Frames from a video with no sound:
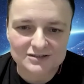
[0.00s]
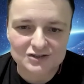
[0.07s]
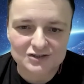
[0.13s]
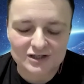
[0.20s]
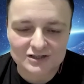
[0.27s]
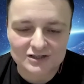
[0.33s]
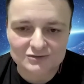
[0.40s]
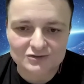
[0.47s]

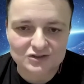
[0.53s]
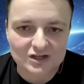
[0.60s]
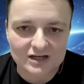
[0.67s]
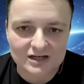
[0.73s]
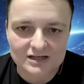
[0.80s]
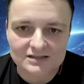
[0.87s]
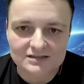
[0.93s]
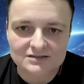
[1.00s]
to try
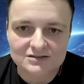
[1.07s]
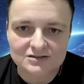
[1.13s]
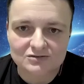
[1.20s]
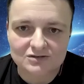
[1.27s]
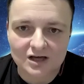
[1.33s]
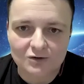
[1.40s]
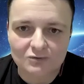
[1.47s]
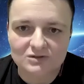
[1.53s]
it. So
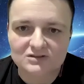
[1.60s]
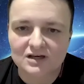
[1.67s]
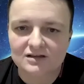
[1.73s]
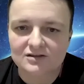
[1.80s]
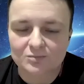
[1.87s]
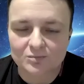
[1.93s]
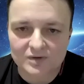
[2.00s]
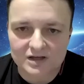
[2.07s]
now it's
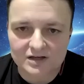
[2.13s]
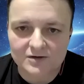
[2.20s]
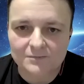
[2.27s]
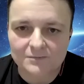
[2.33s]
gotten big.